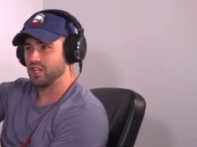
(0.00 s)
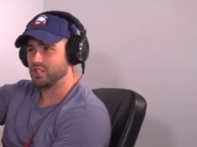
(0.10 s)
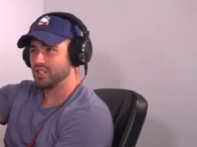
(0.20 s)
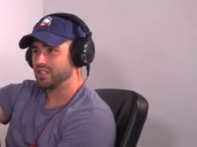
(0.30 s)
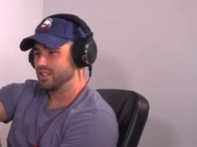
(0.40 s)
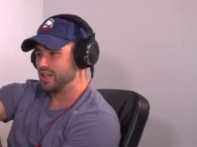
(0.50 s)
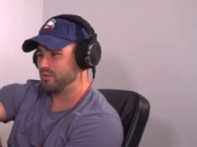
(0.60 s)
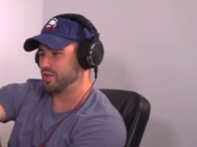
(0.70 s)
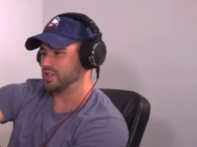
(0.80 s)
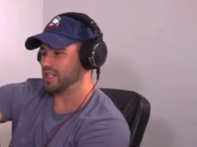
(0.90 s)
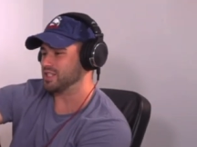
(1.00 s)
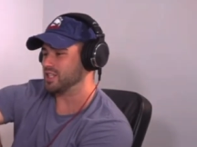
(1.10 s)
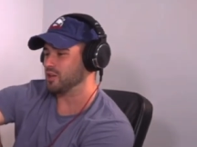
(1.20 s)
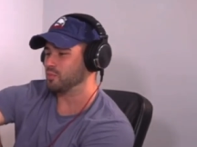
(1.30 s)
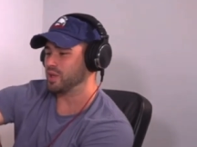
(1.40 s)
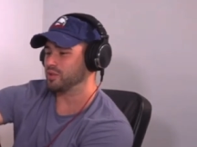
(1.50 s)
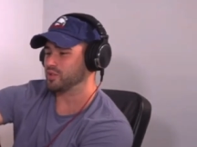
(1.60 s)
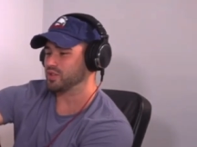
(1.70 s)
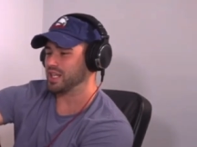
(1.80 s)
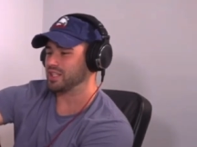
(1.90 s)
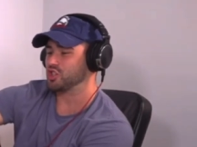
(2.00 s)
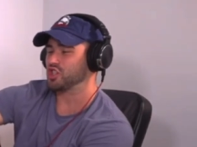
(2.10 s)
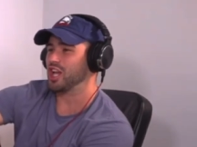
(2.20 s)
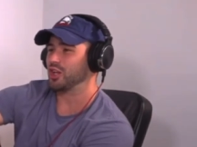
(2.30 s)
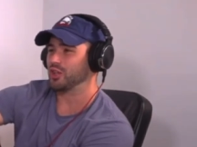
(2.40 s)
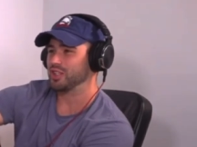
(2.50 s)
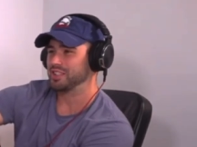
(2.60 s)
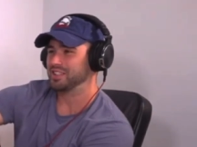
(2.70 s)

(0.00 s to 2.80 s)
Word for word: Touch it. Touch it. It feels like a dung beetle's like shell.